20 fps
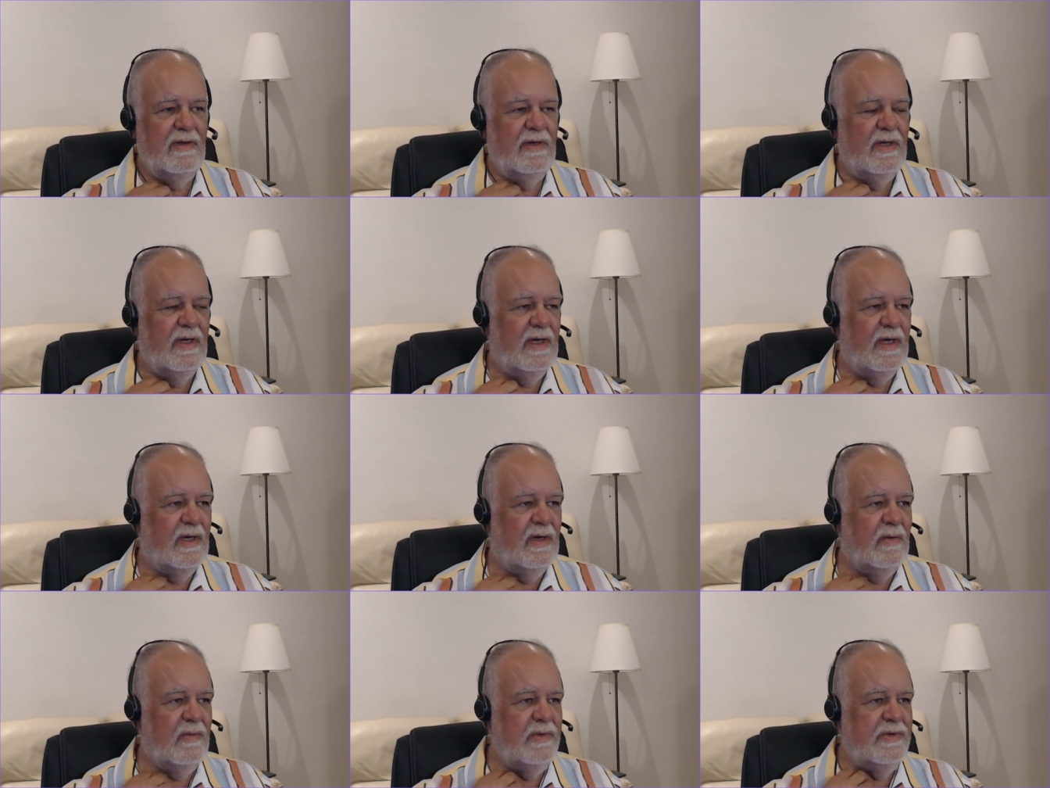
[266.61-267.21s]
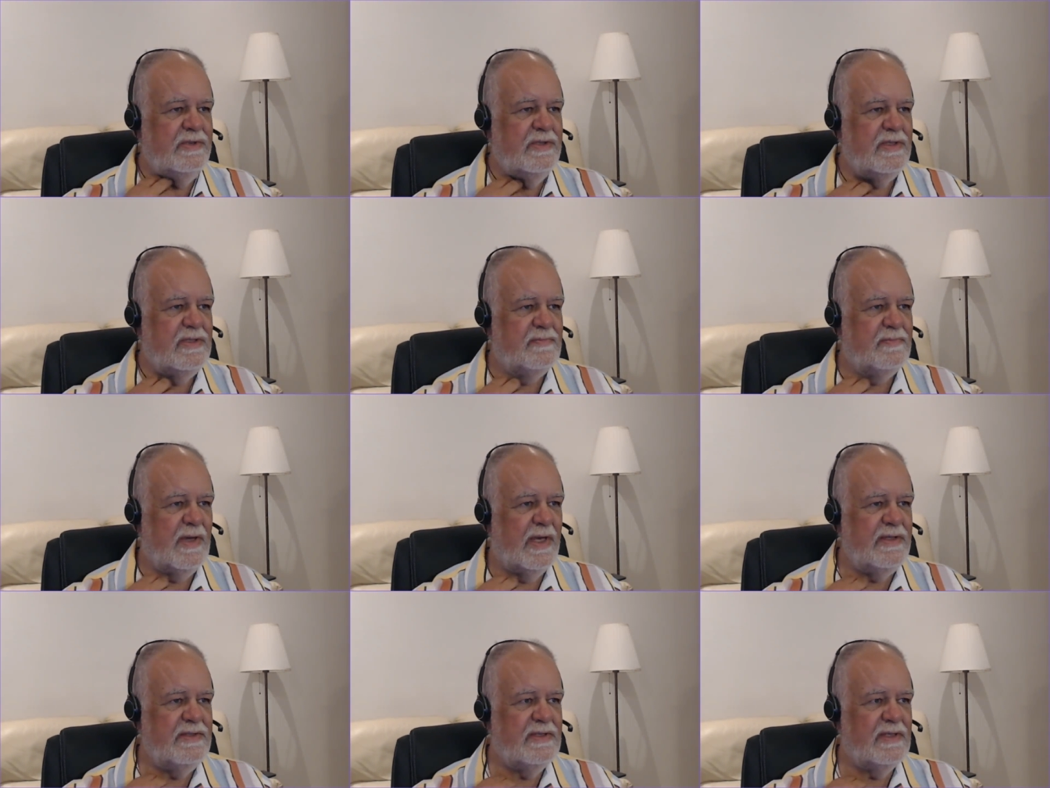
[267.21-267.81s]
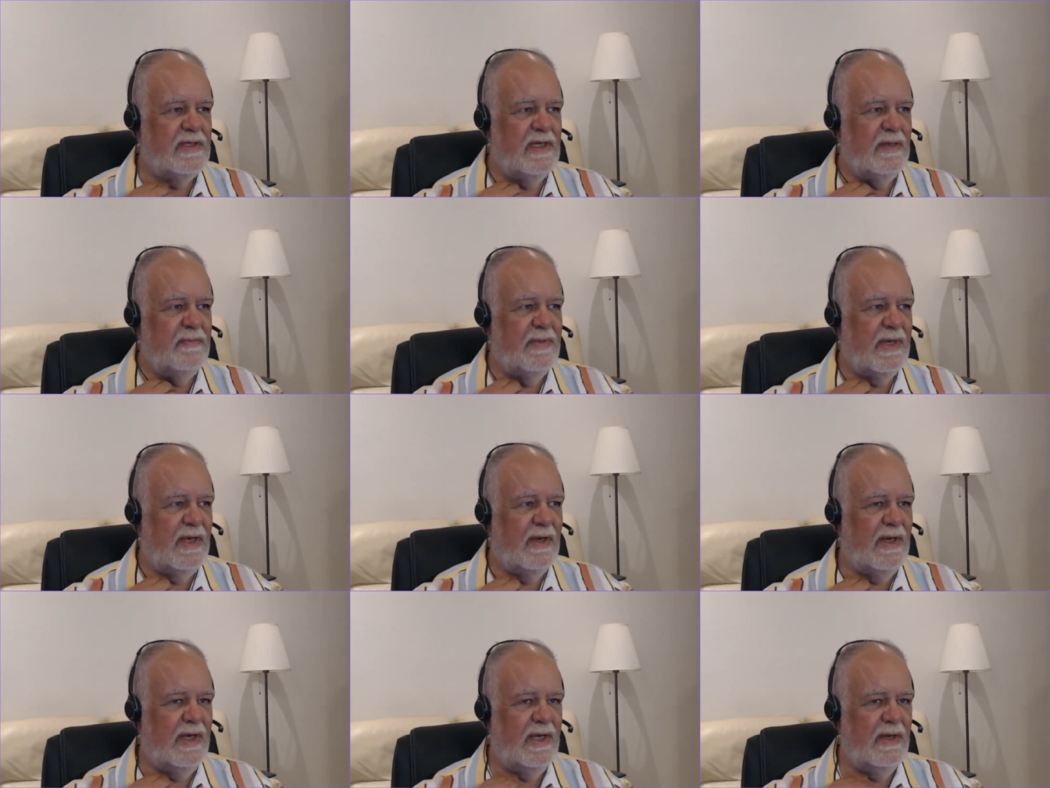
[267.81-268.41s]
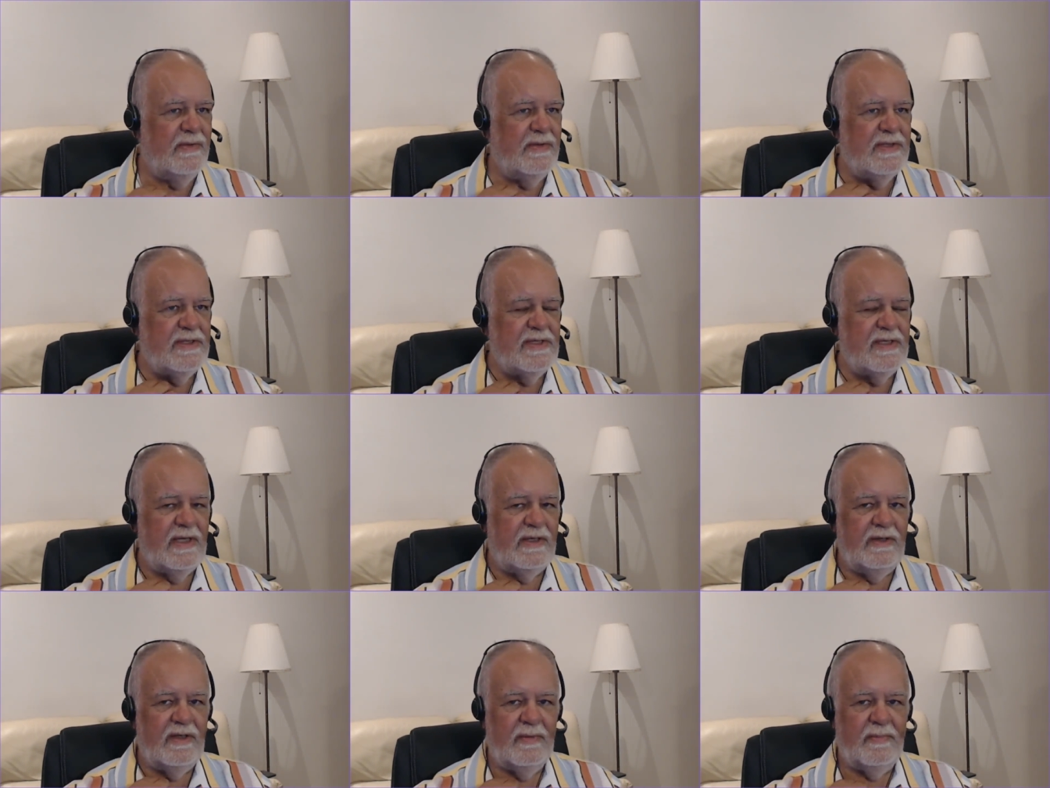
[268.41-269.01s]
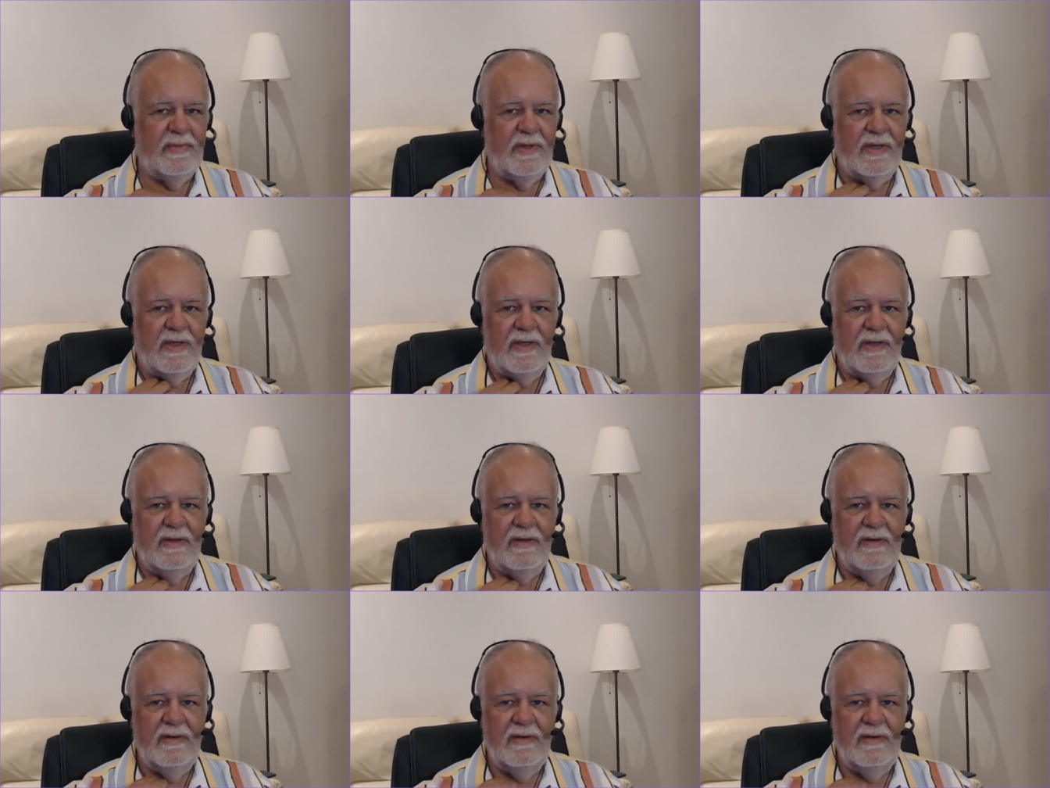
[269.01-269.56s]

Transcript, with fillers: which is basically about how to set up a